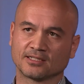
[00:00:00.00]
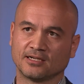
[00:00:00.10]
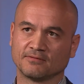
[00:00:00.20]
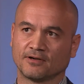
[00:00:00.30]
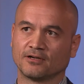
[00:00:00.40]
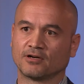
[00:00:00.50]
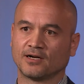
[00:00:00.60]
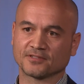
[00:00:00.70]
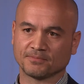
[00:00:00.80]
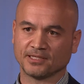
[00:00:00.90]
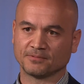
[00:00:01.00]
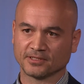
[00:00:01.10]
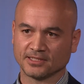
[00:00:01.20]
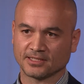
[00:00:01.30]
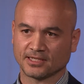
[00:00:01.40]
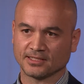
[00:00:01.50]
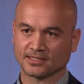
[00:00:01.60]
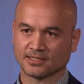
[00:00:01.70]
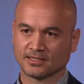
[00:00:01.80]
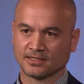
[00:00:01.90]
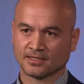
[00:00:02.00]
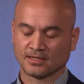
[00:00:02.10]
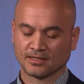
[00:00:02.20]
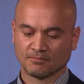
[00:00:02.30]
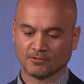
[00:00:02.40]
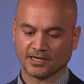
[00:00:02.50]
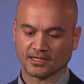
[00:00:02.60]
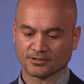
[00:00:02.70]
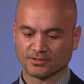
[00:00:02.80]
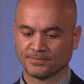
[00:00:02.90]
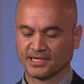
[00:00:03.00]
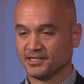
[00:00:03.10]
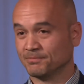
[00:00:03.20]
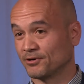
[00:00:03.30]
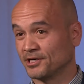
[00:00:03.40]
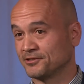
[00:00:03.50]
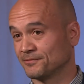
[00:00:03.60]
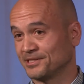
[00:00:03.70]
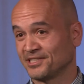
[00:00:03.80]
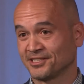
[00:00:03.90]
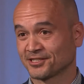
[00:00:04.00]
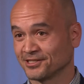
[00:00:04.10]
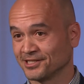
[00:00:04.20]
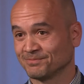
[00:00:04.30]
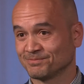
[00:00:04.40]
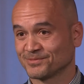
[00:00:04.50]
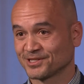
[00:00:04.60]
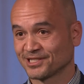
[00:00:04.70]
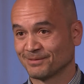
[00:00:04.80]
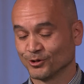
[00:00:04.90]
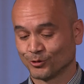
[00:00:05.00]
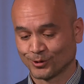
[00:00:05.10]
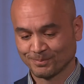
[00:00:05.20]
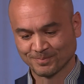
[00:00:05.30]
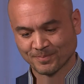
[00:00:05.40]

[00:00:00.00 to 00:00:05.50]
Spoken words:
to take photographs of people these days without sort of being in breach of potentially some law.